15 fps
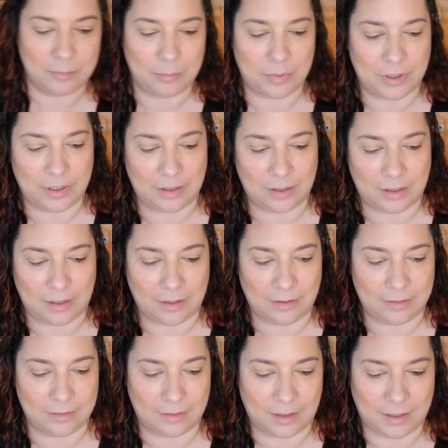But I
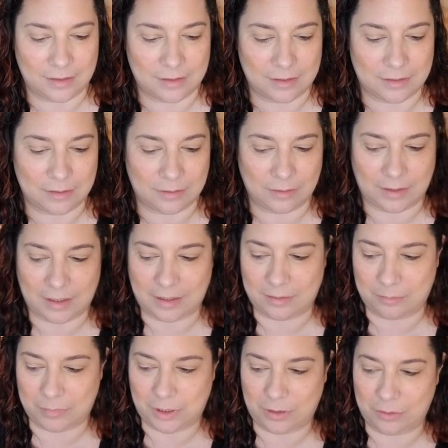like to do that
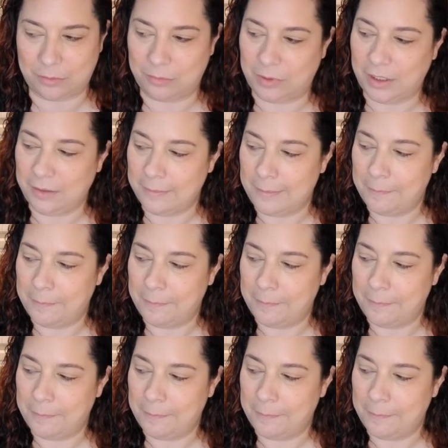my own way.